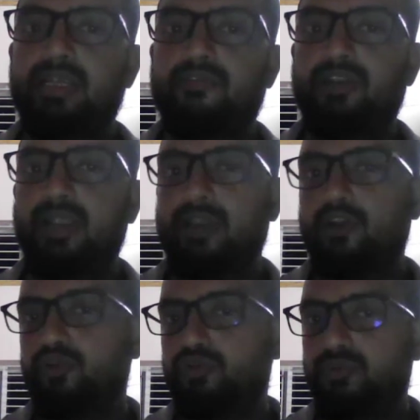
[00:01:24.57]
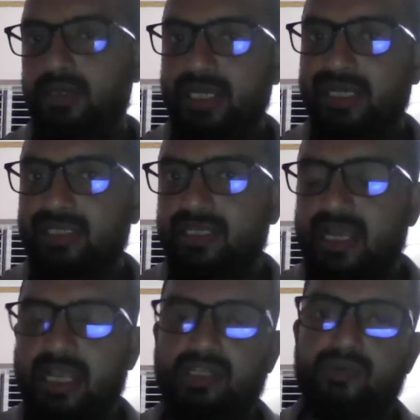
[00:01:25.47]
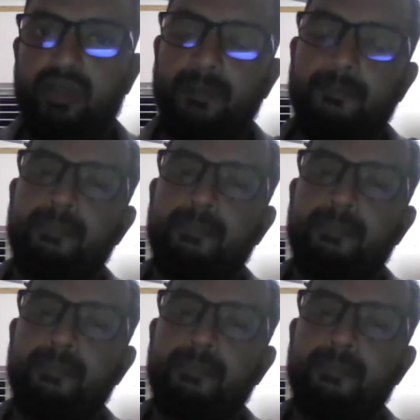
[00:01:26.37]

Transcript: it will allow duplication as well,